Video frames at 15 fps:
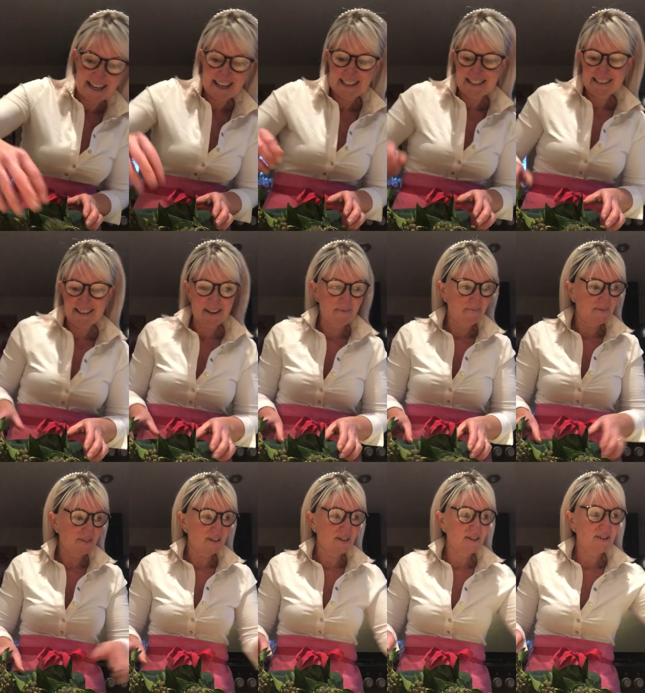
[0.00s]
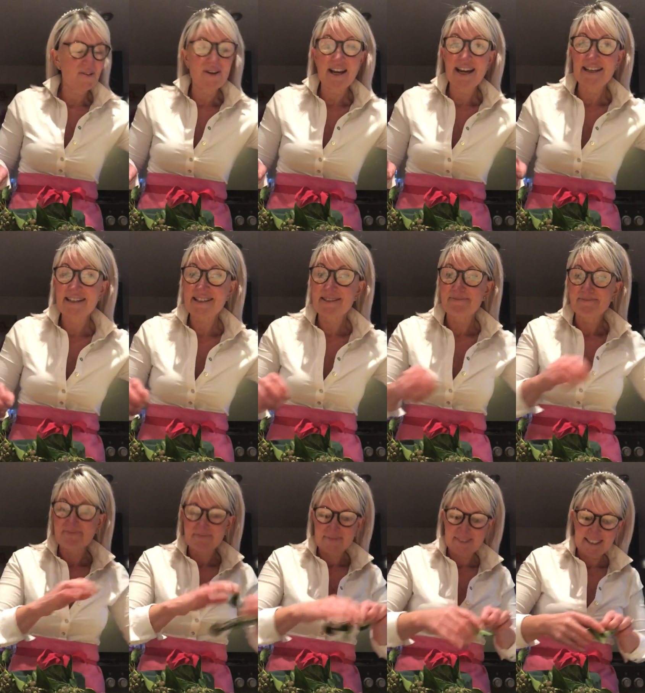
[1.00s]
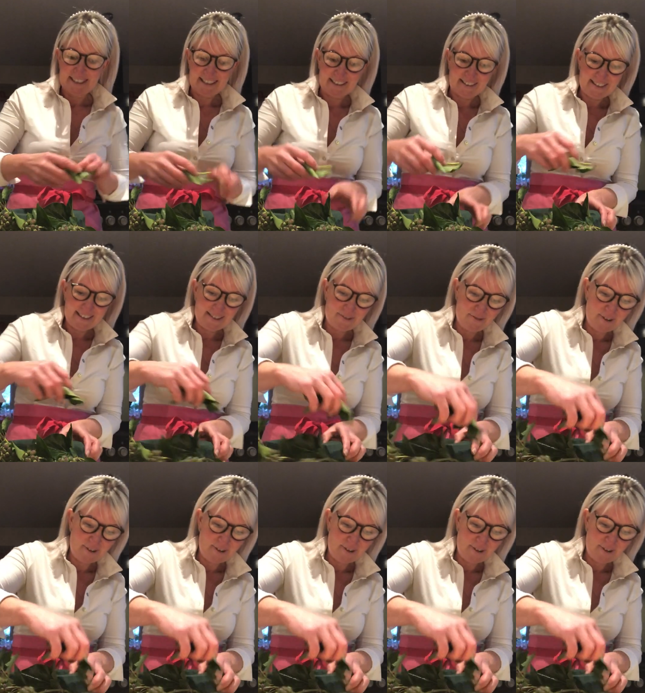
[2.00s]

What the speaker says: and just create a nice